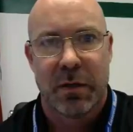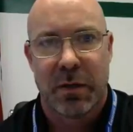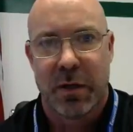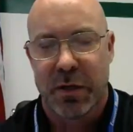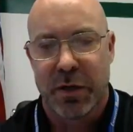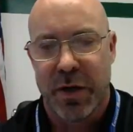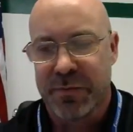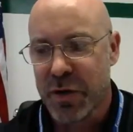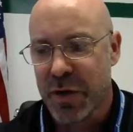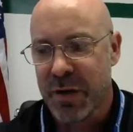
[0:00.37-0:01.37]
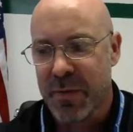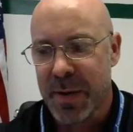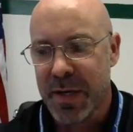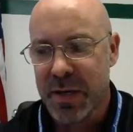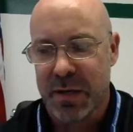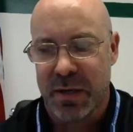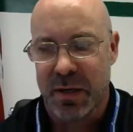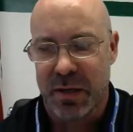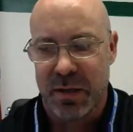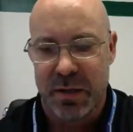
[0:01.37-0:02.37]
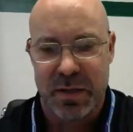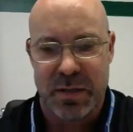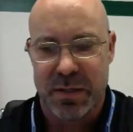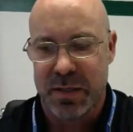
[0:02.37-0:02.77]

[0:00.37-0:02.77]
Good afternoon, everybody. It